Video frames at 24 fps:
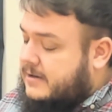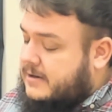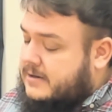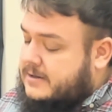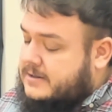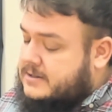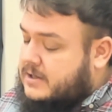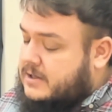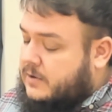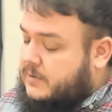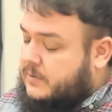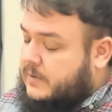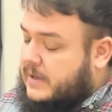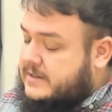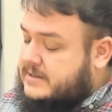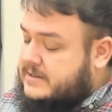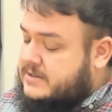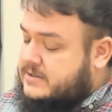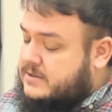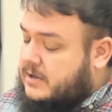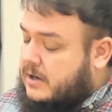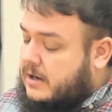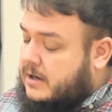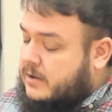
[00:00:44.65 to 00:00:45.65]
So let's
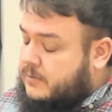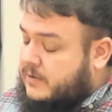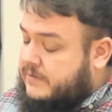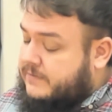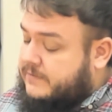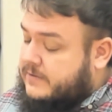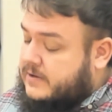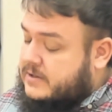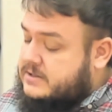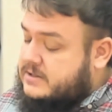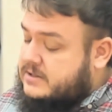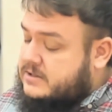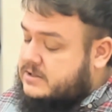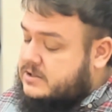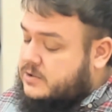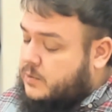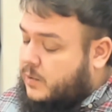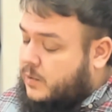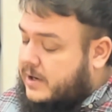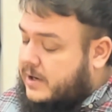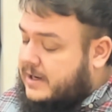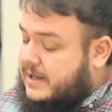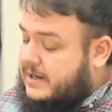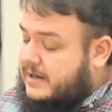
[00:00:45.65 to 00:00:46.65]
start with verses
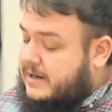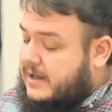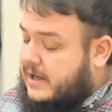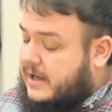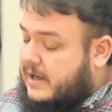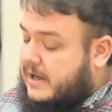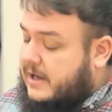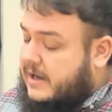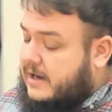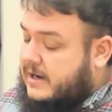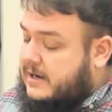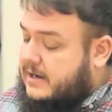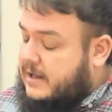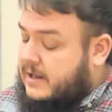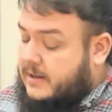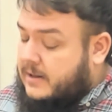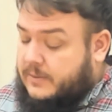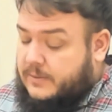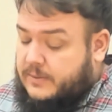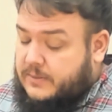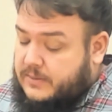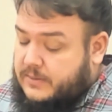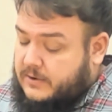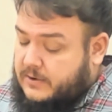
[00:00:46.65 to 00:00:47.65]
29
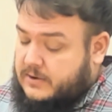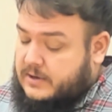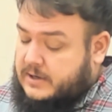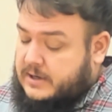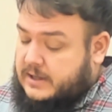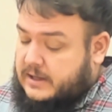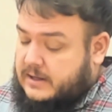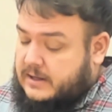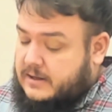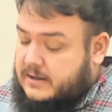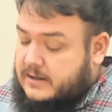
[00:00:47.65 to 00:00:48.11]
and 30.